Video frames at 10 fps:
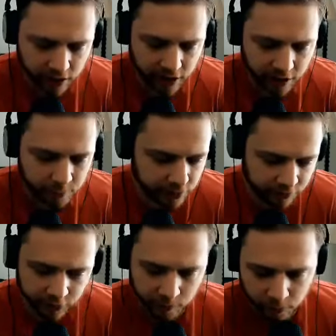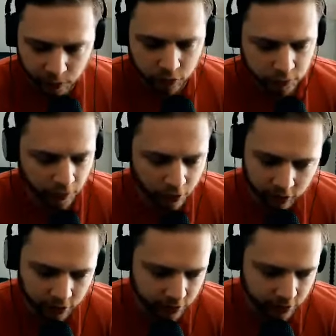I believe for the most
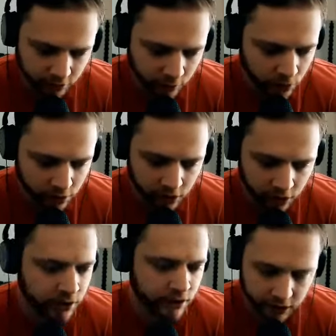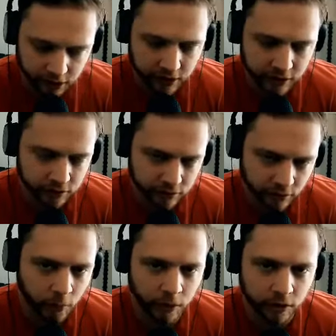part, you're going to want to ungate
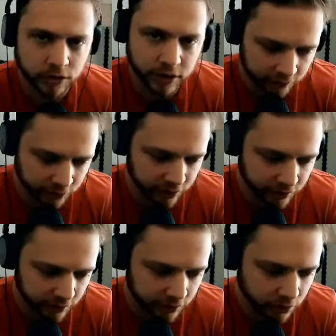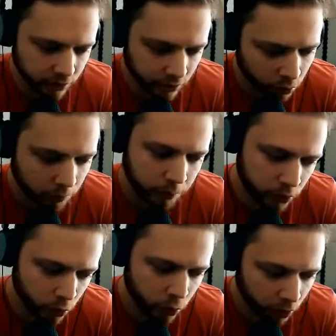almost everything. You're going to want
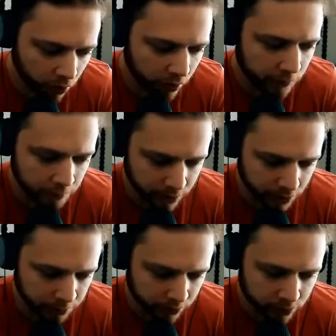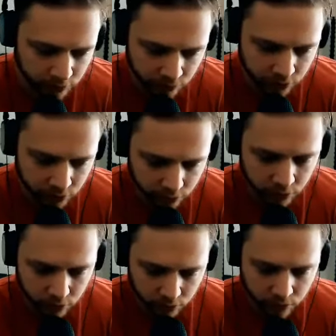you want people to view
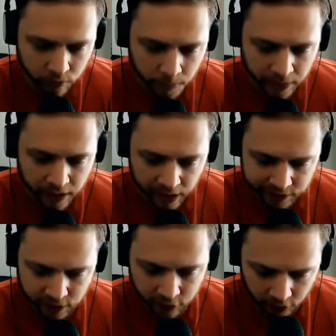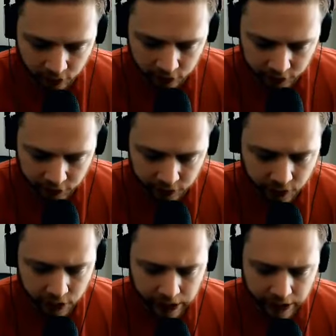you as a thought leader.
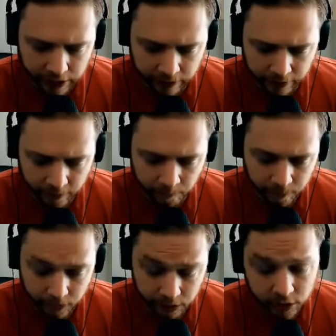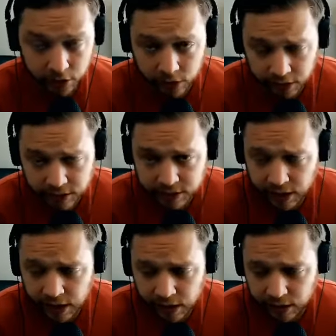Um, here's what I could
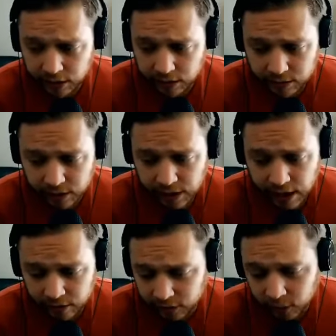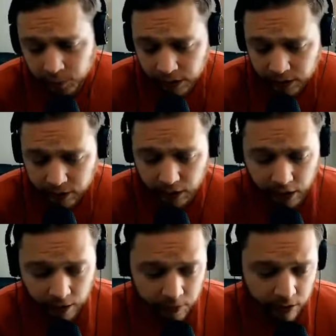say to that a little bit.
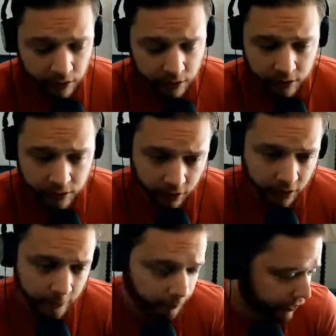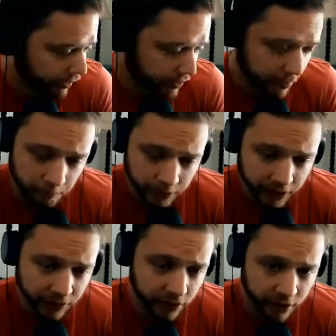I mean, the the
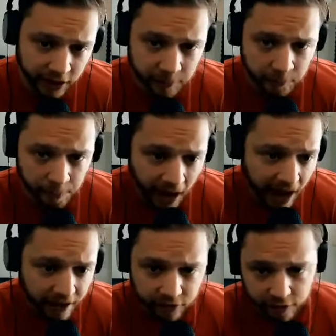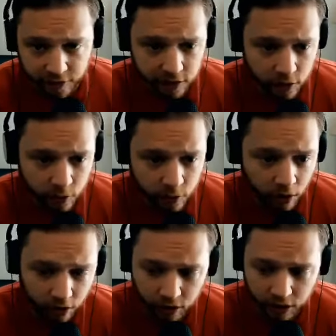bigger and badder that you
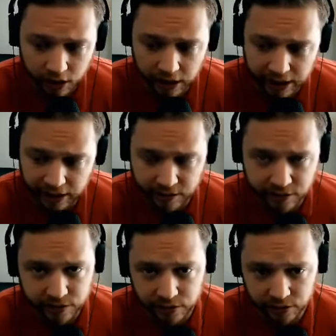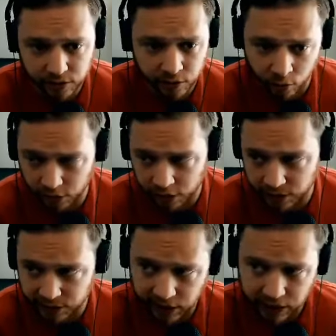are as an
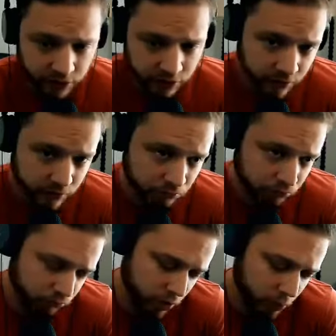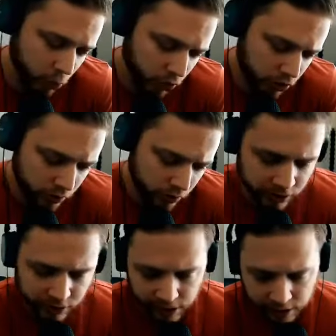organization, the more you can
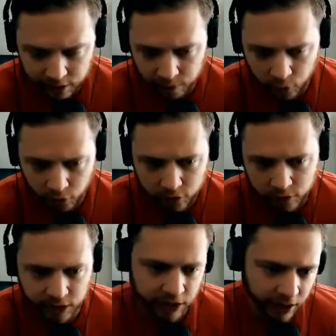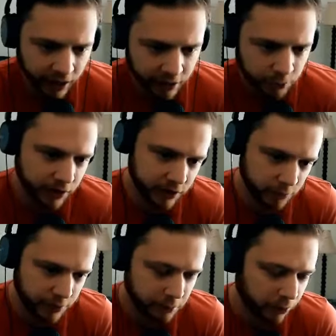gate, the more you can hide because
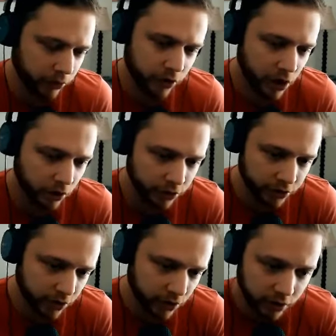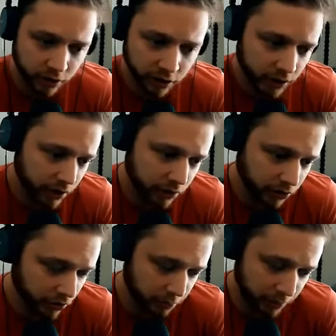people know you're
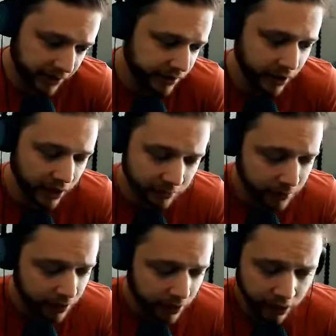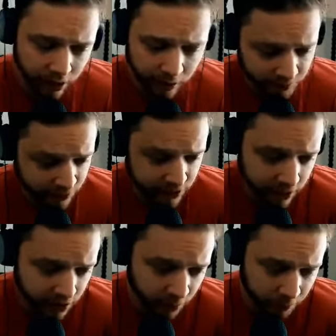you're big time. Um, if you take a
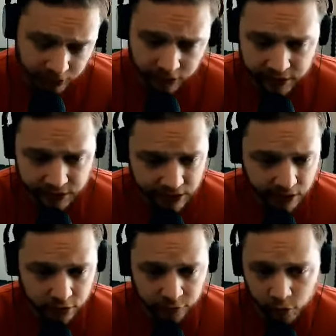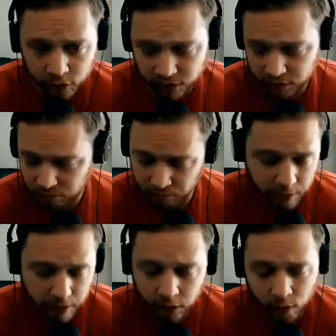company like Salesforce,
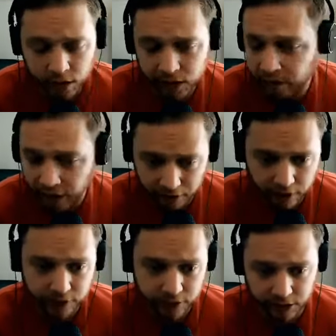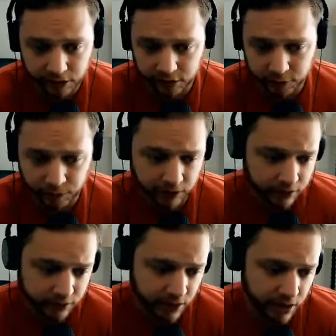maybe they don't want to give out all their secrets
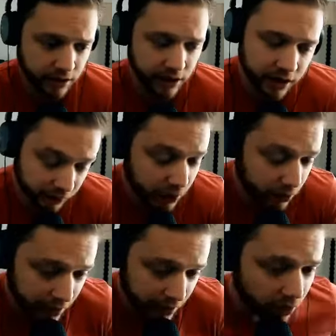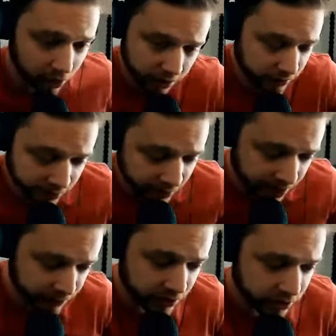because they, and even though they are, and they
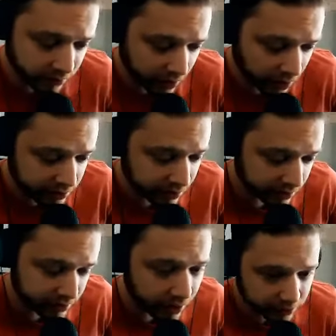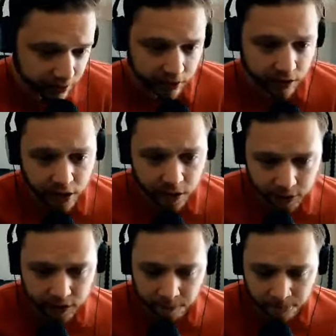have tons of content that's out there, but